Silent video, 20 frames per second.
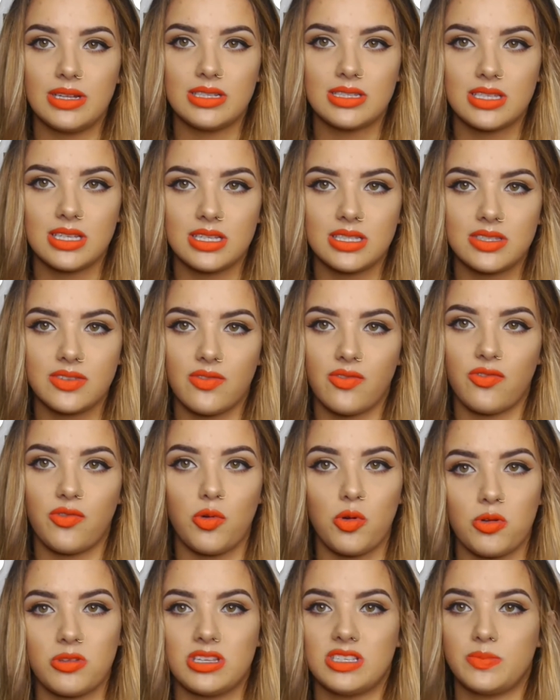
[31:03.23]
beats this
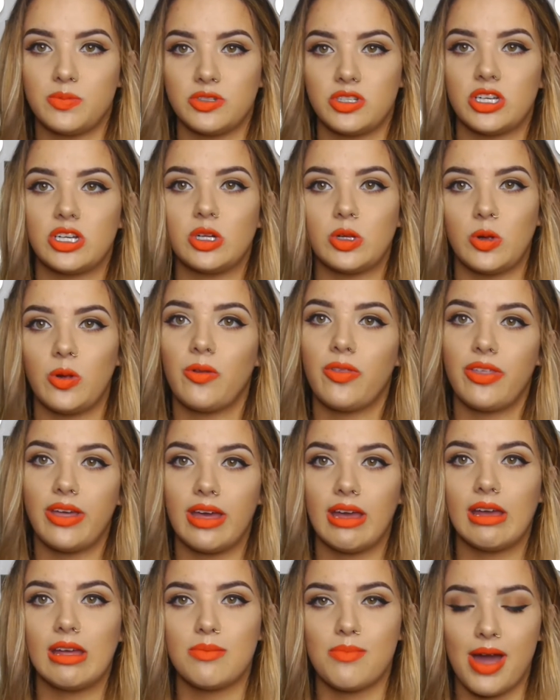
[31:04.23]
for this particular
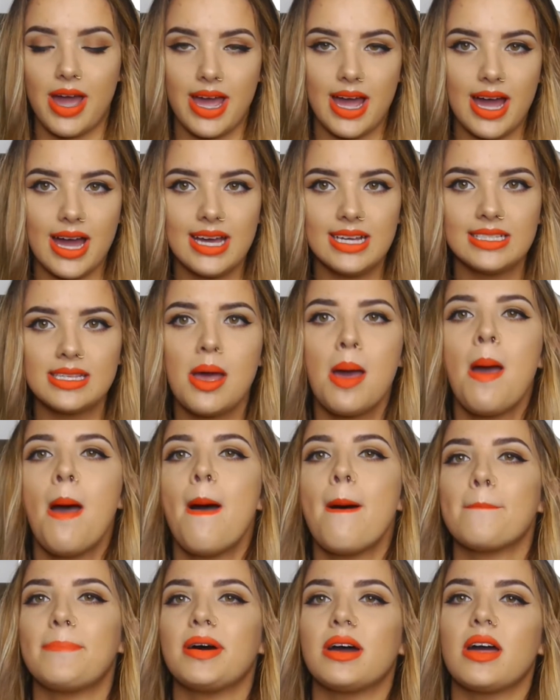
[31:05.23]
thing in my eyes.
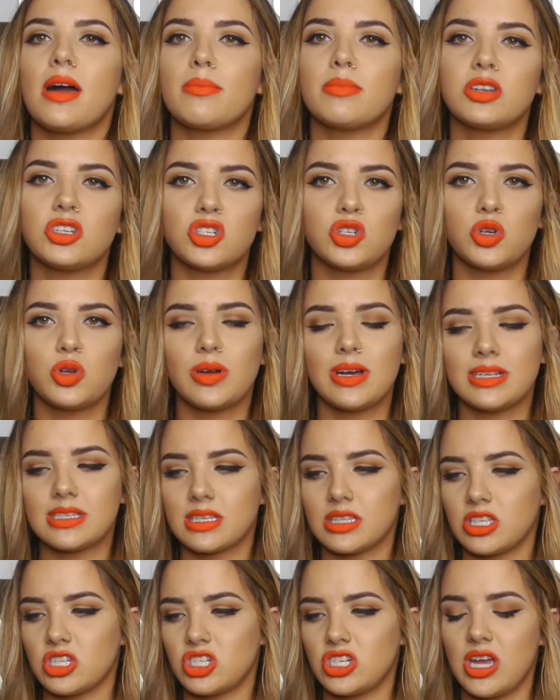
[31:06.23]
But I'm going to show you guys
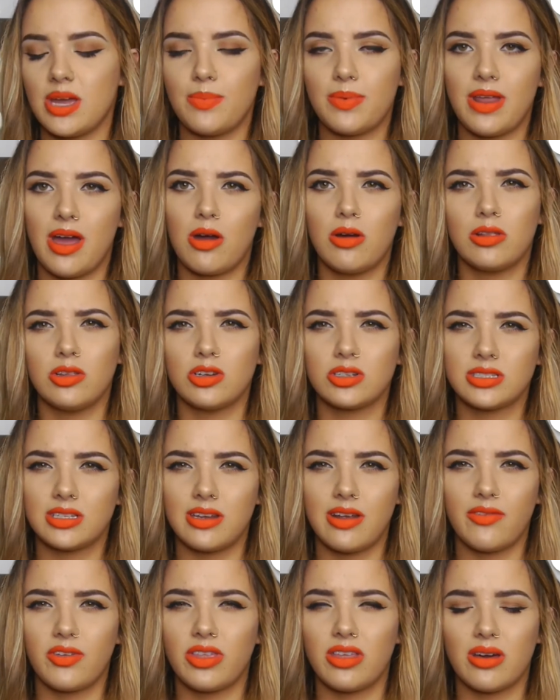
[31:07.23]
like the shape and how it looks
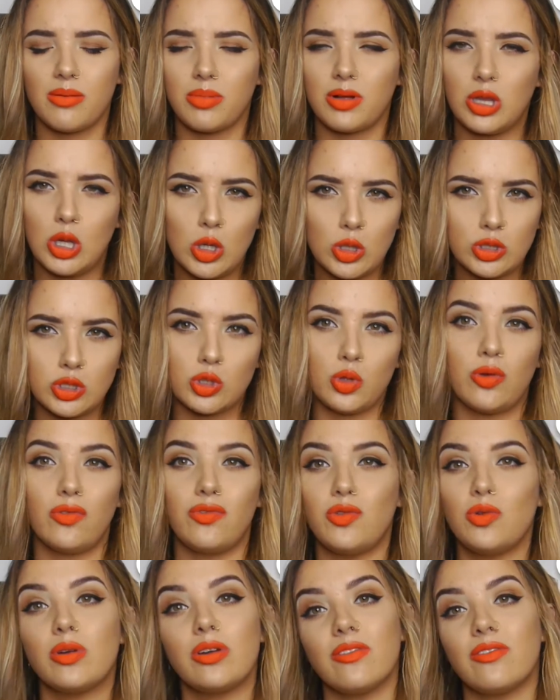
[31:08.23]
and everything up close. So
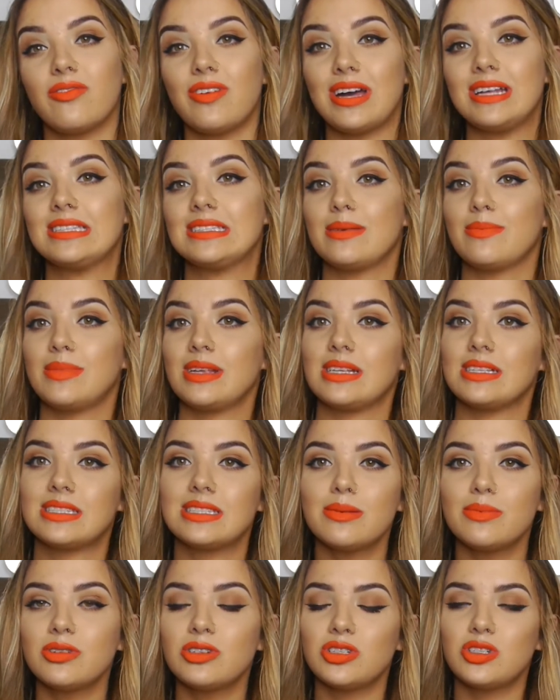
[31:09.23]
if you can find something
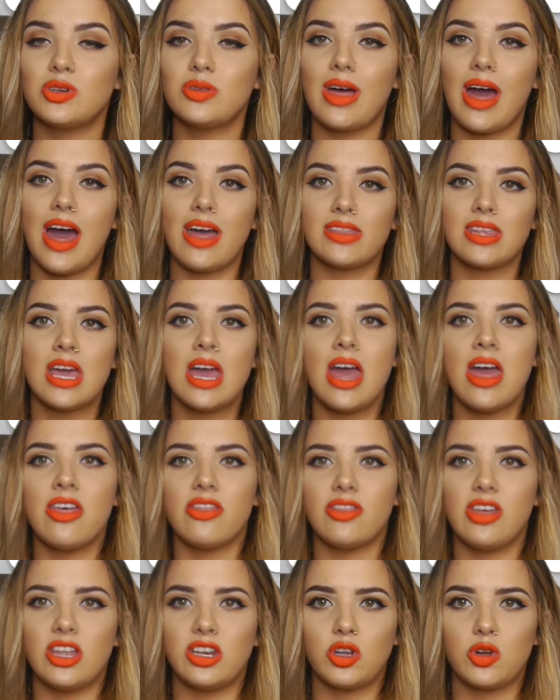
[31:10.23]
similar to that,
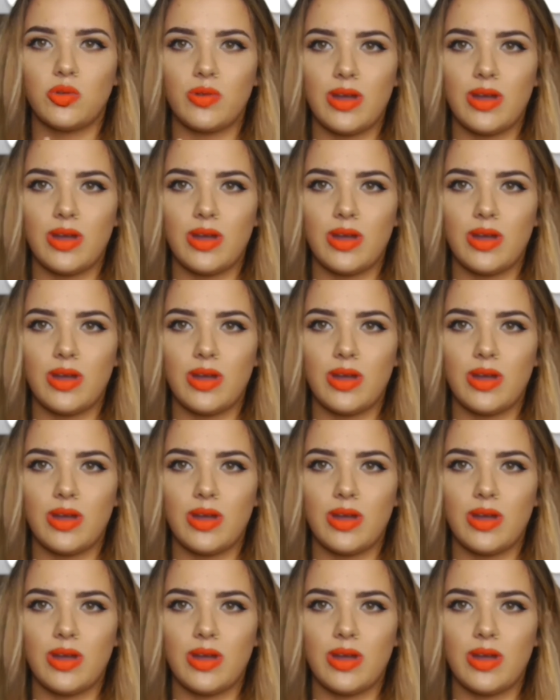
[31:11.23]
then